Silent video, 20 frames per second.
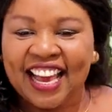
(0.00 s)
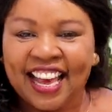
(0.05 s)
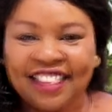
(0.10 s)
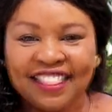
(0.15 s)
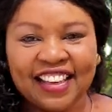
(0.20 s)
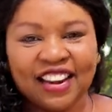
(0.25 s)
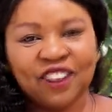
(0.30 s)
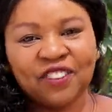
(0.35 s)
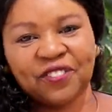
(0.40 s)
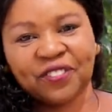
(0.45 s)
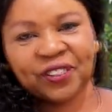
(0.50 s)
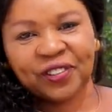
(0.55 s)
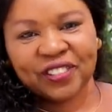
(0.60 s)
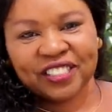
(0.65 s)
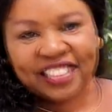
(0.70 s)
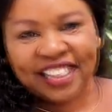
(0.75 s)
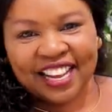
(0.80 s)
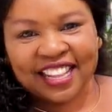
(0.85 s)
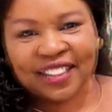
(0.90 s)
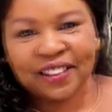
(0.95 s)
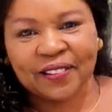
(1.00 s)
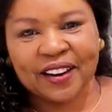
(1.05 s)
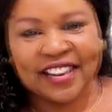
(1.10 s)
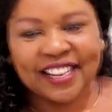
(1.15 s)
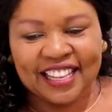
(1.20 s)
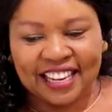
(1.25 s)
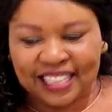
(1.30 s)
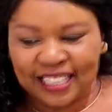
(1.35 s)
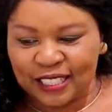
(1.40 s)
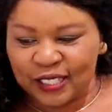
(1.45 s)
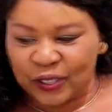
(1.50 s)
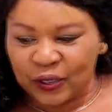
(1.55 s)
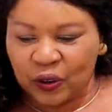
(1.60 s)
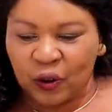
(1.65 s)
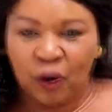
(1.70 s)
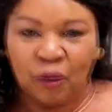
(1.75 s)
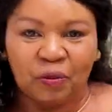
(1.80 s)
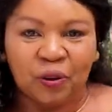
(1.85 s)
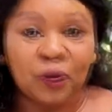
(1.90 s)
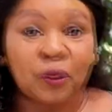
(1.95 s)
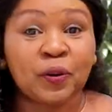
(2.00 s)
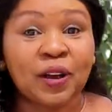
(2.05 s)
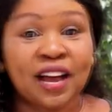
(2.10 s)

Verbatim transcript: And then of course the other one that is so common,